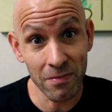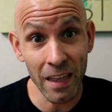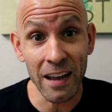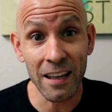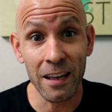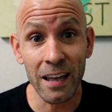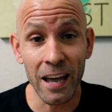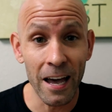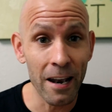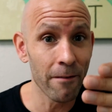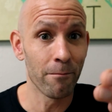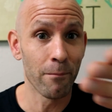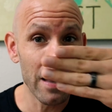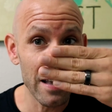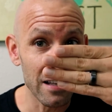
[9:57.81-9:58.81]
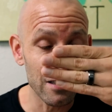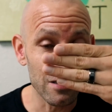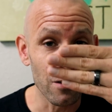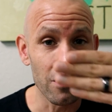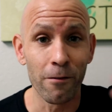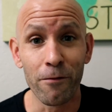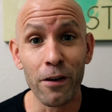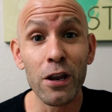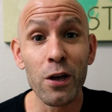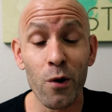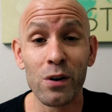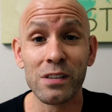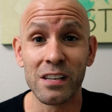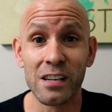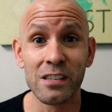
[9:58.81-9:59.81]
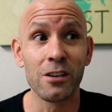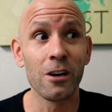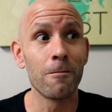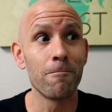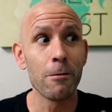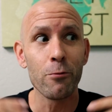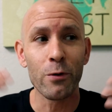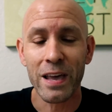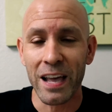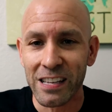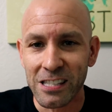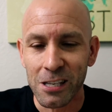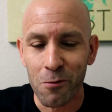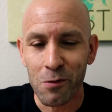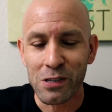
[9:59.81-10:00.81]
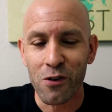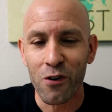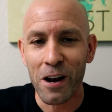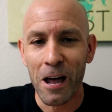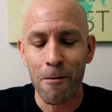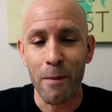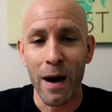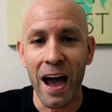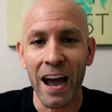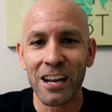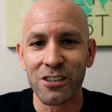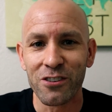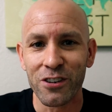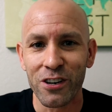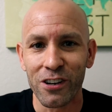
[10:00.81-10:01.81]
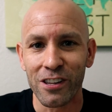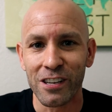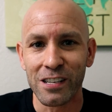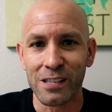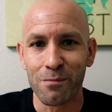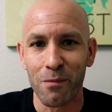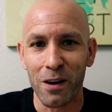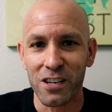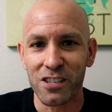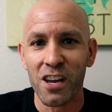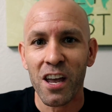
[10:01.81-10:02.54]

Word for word: that can kind of make it so the video isn't as good and people can't see what's going on behind you nearly as much.